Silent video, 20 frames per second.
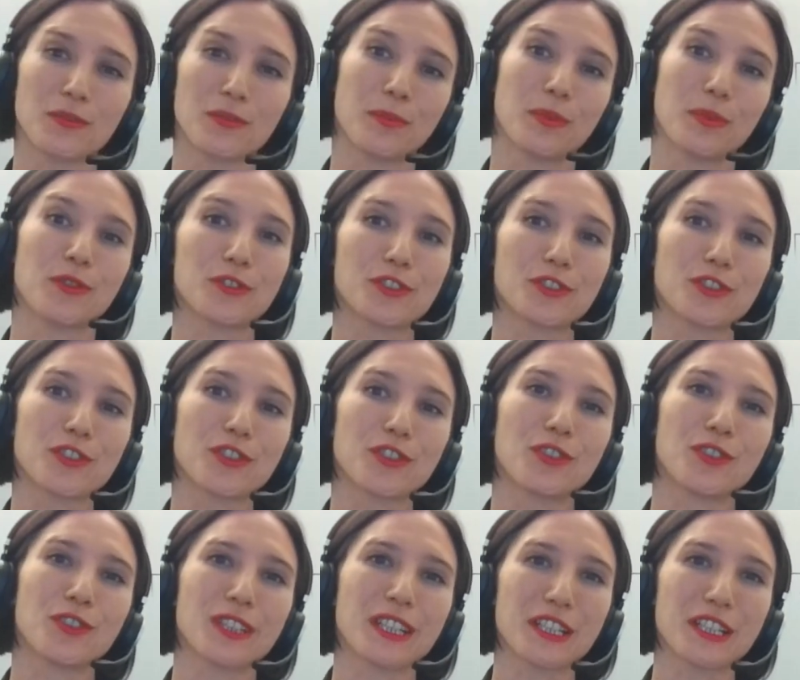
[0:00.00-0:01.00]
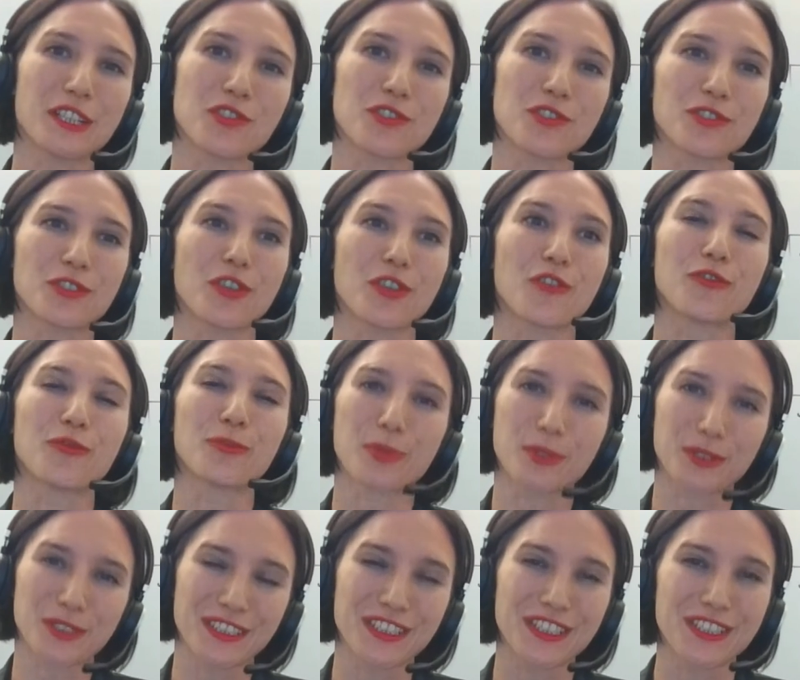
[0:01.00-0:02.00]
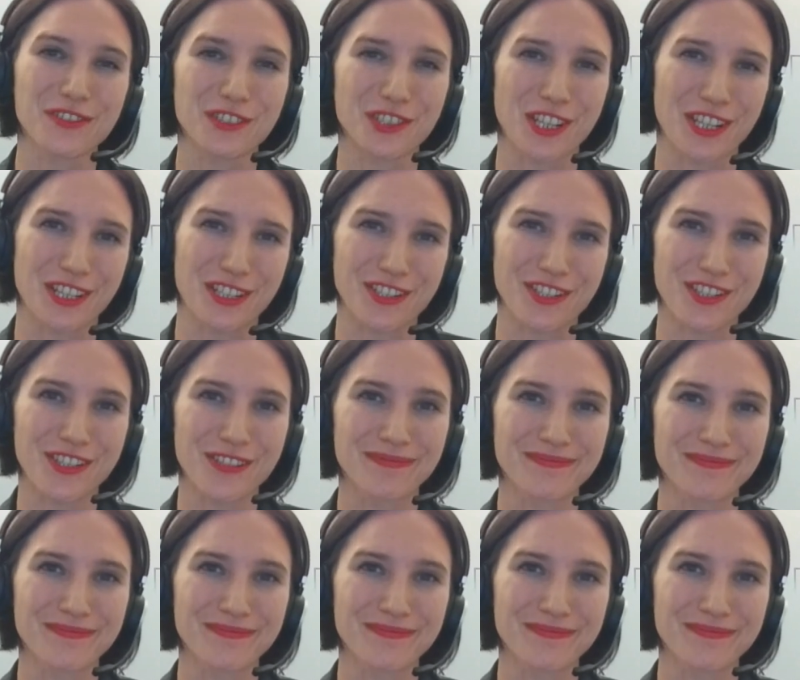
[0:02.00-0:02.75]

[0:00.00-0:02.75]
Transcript: person an actor of positive change.